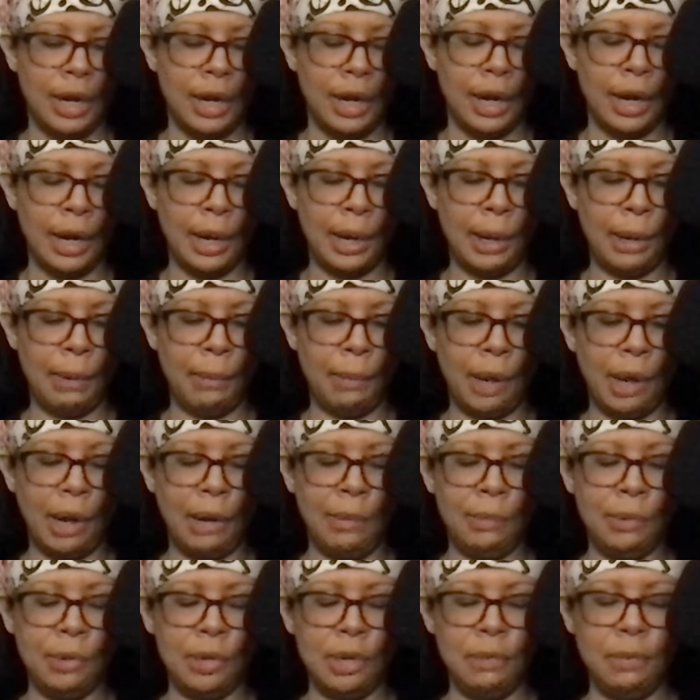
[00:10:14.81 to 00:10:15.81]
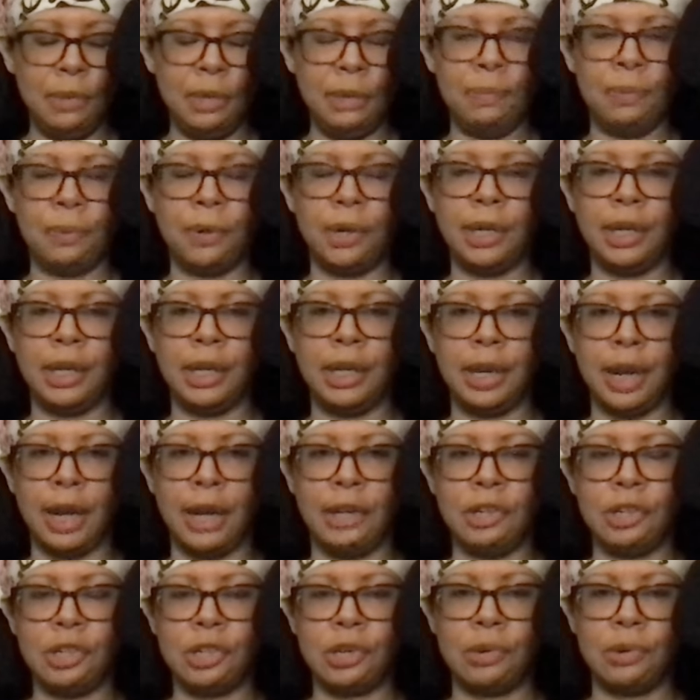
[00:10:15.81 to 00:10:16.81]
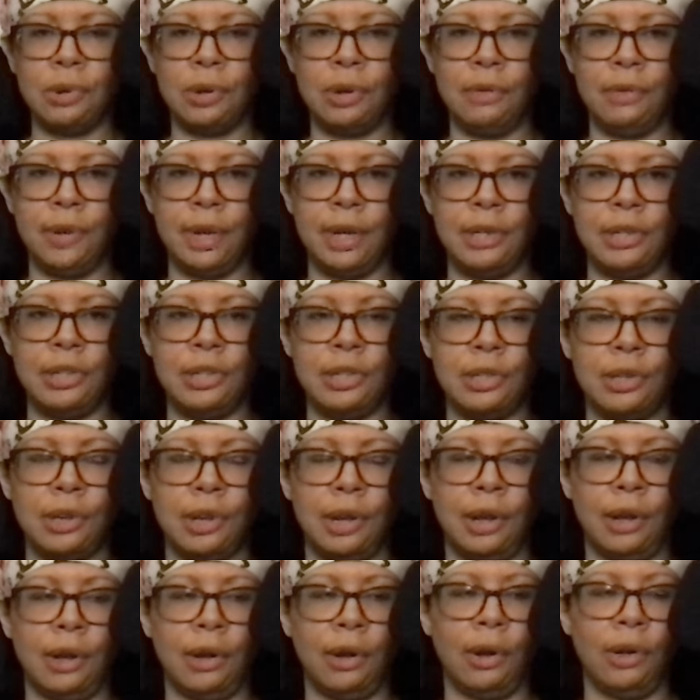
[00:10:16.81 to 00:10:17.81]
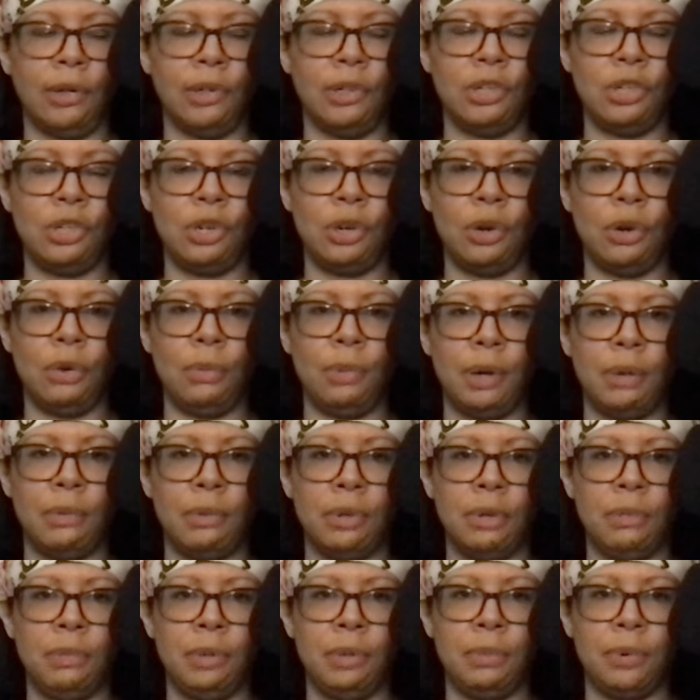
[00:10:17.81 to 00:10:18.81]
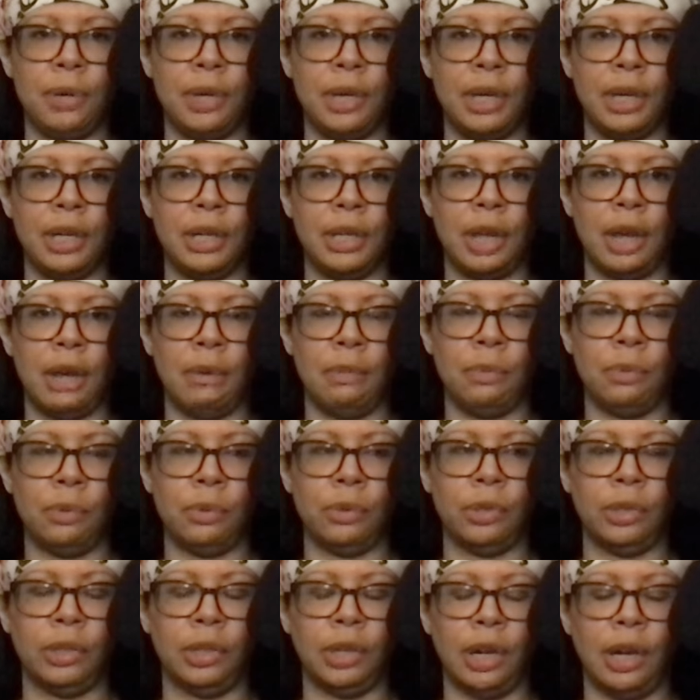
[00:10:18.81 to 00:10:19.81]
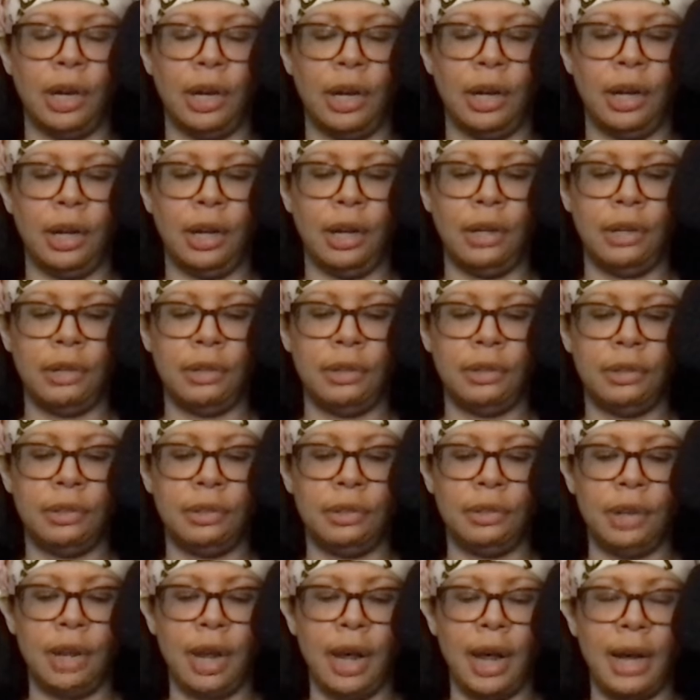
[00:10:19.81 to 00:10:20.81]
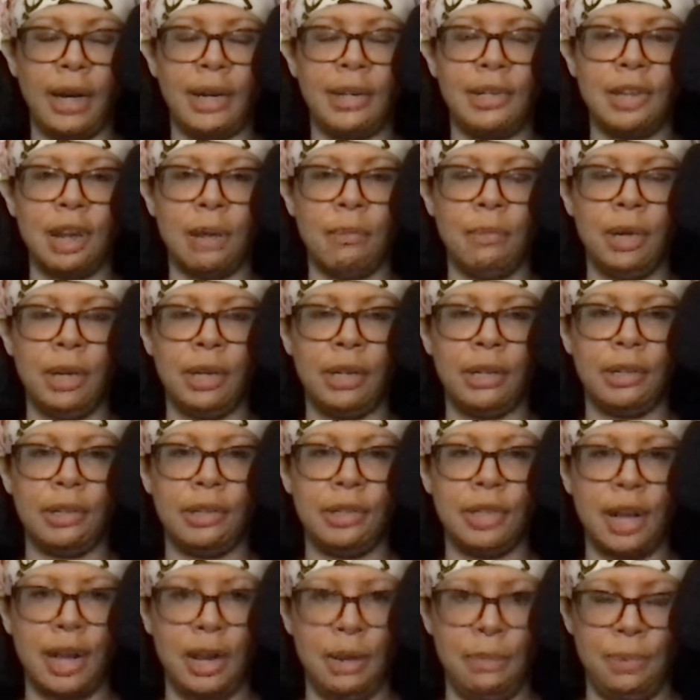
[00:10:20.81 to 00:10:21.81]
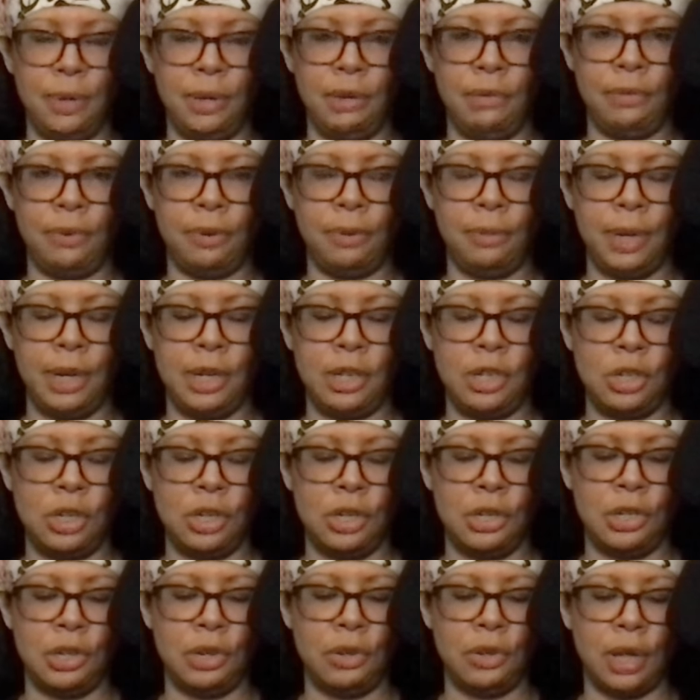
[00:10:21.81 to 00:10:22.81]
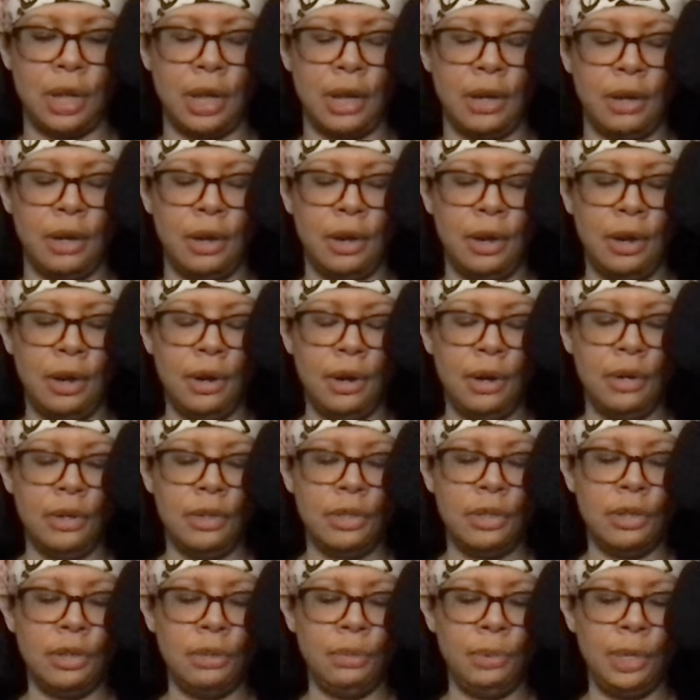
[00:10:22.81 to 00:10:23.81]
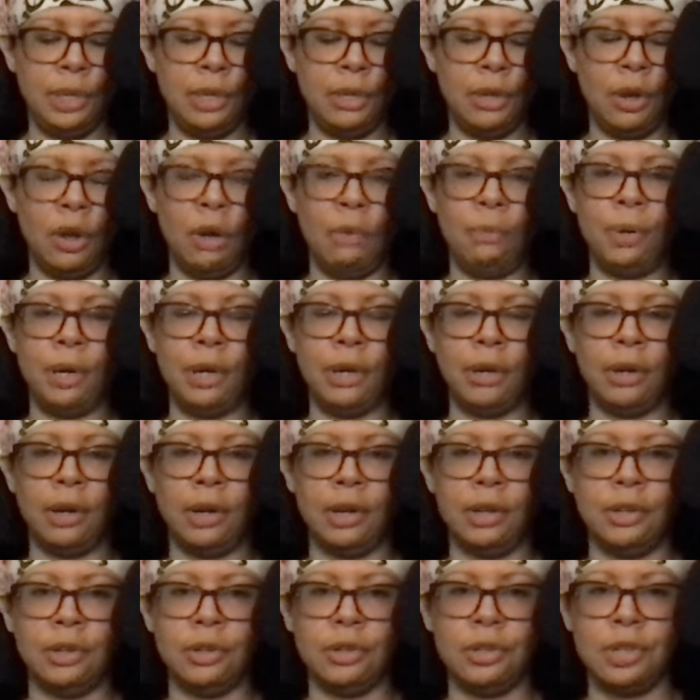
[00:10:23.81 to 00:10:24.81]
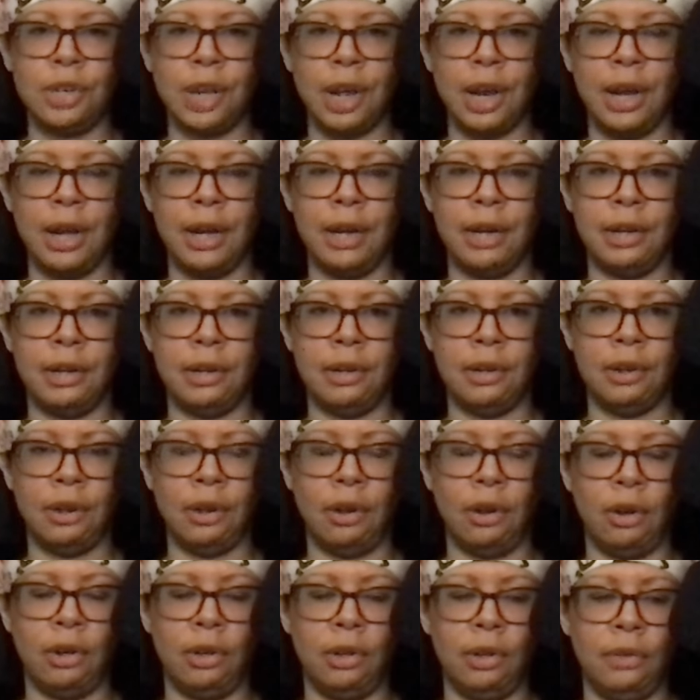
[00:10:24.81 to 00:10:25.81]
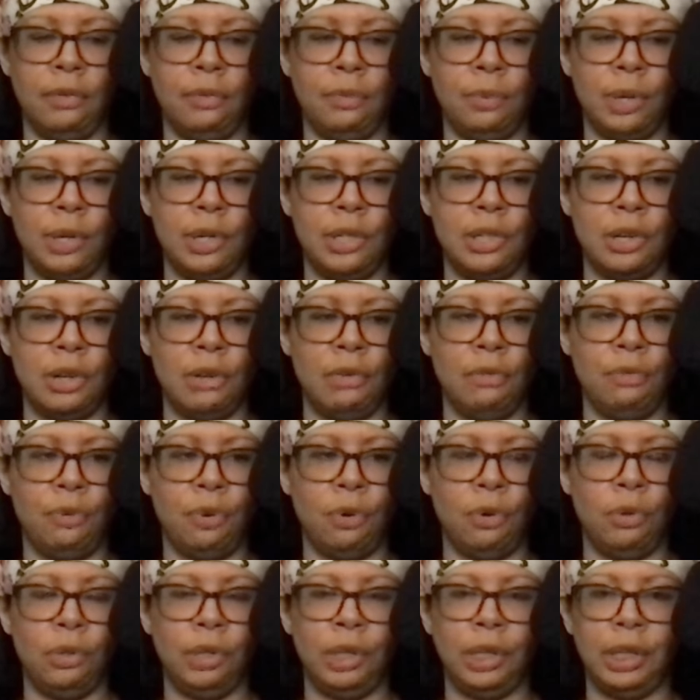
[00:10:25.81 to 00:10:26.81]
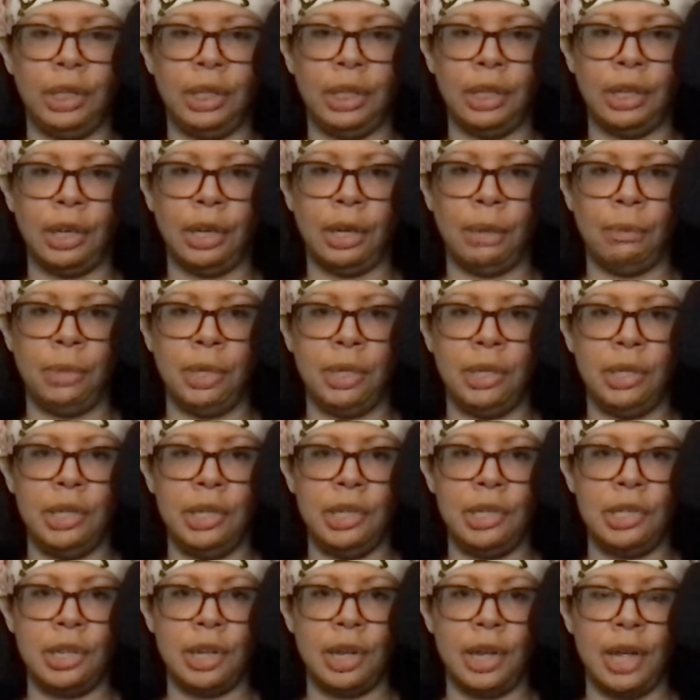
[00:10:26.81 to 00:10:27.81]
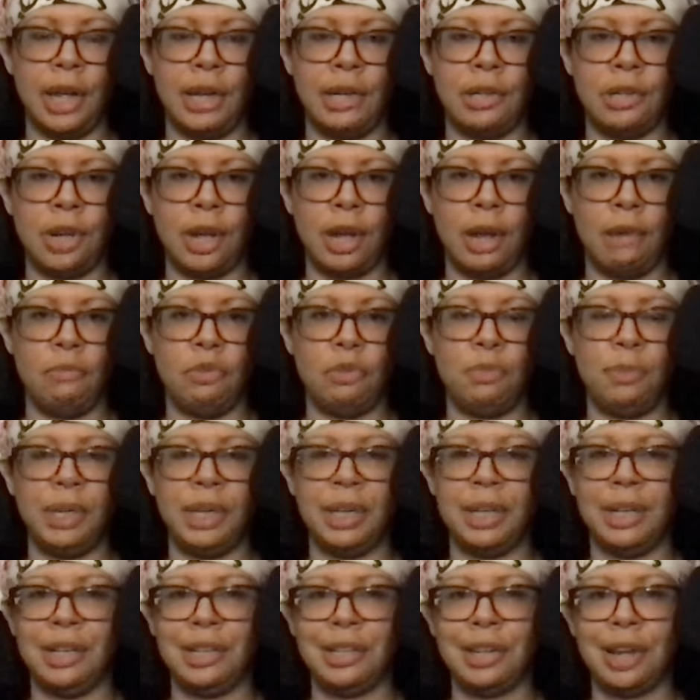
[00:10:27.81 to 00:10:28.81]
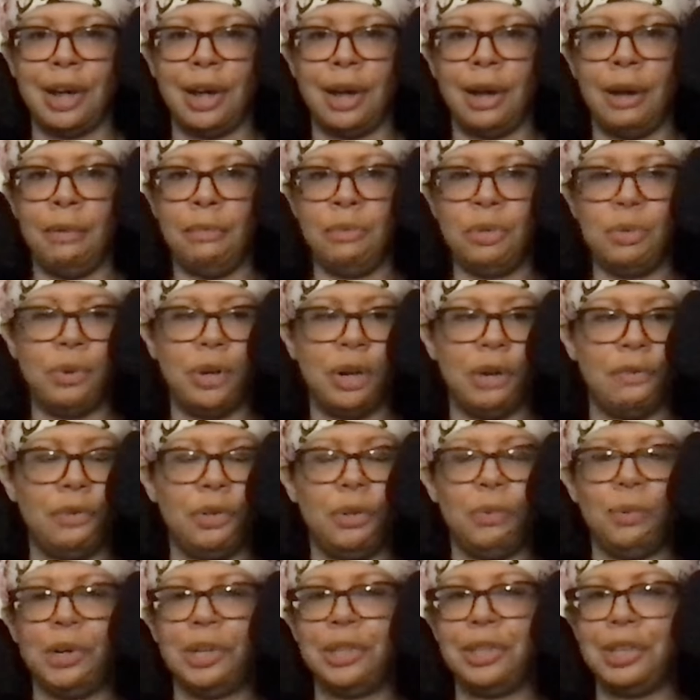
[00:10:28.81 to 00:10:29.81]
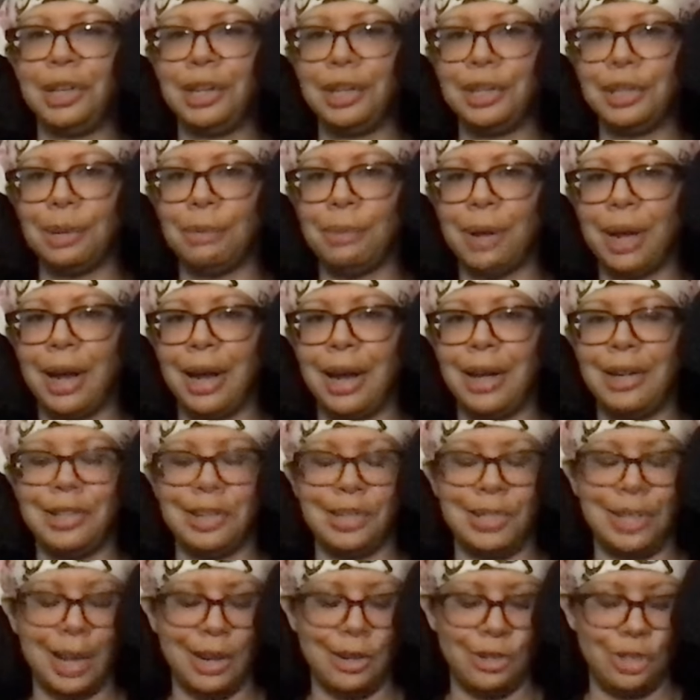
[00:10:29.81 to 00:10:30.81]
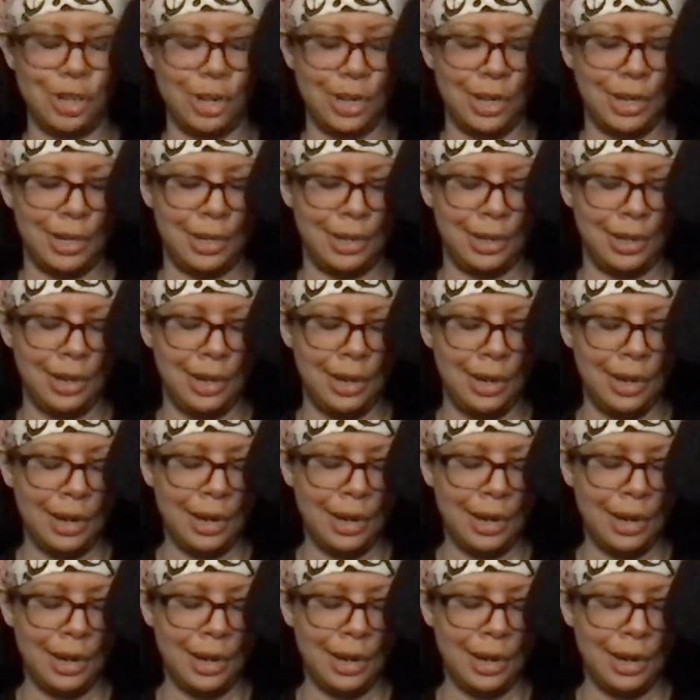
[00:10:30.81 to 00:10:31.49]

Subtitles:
I'm going to be bringing not just current events on the show, but I'm going to be bringing a lot more academic type information so that so that we can all better understand all of what is unfolding in these end times, beginning times, whatever you want to think of them as, ascension.